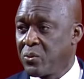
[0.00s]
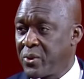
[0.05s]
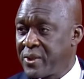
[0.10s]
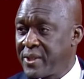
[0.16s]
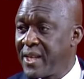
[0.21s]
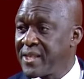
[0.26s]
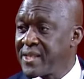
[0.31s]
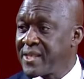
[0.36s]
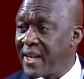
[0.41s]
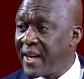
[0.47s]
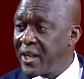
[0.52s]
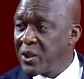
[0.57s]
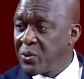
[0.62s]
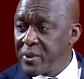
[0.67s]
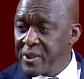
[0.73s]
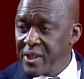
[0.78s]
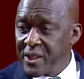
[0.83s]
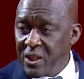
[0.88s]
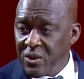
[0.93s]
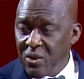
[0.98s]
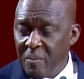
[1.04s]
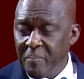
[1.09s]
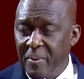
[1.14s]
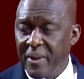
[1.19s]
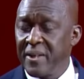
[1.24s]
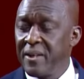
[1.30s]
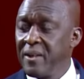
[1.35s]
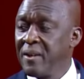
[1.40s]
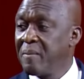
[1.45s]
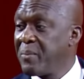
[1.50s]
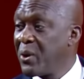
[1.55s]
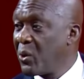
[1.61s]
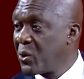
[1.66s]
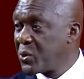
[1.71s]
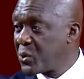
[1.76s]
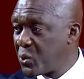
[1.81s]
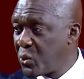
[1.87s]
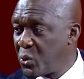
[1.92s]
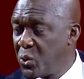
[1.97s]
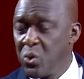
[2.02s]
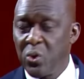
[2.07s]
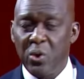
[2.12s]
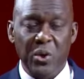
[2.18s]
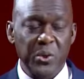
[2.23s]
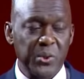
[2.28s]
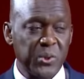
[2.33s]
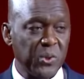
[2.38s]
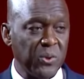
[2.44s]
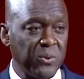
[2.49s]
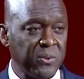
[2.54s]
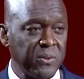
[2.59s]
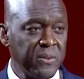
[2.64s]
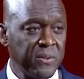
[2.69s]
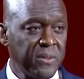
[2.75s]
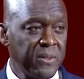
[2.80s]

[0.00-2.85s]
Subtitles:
To say the electricity company belongs to you also.